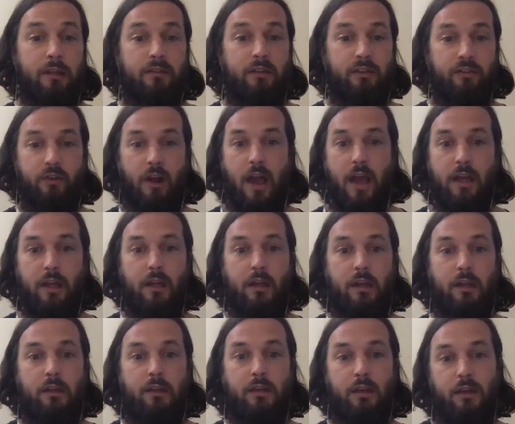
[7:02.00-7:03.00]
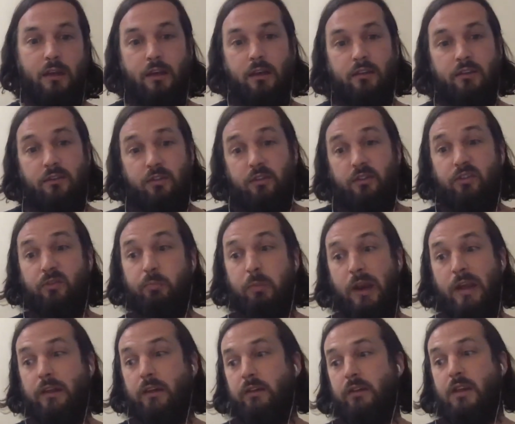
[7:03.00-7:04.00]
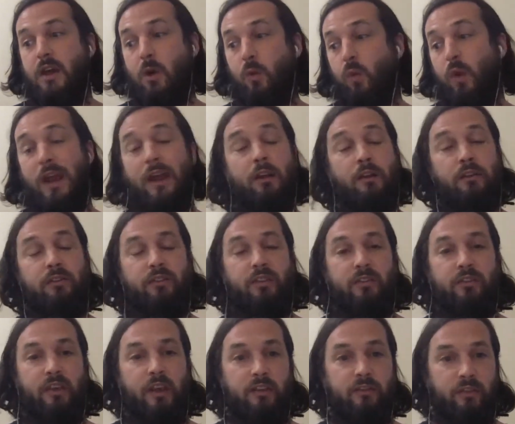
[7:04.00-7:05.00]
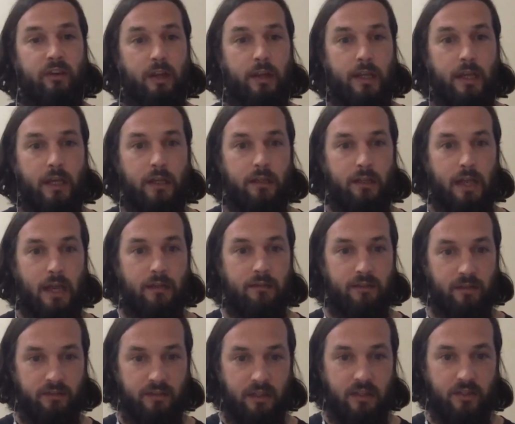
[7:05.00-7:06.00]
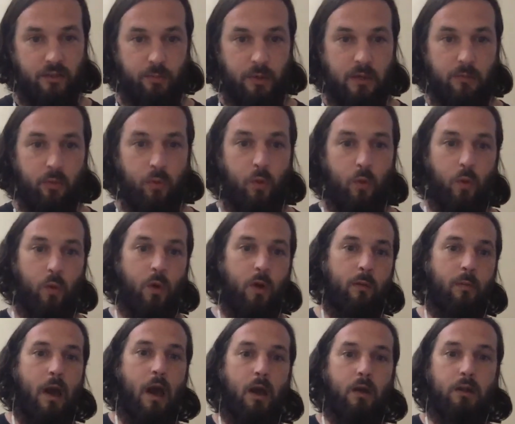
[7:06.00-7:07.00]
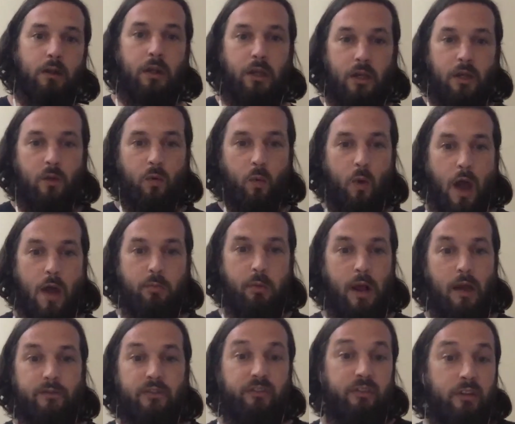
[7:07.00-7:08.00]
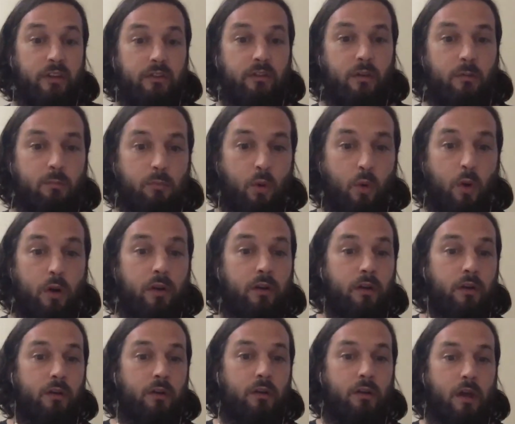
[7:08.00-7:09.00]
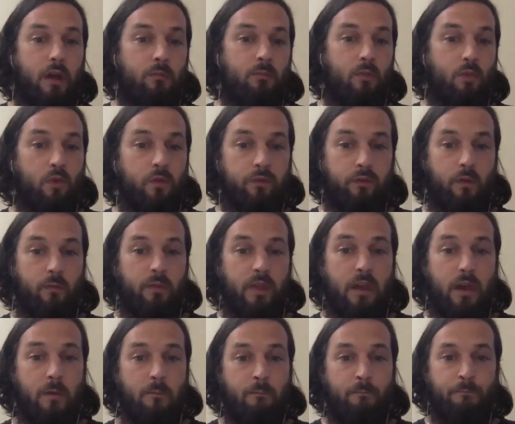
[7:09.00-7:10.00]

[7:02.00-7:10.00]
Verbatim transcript: to try and to spread awareness essentially, and to teach people about why privacy is important, and move from there.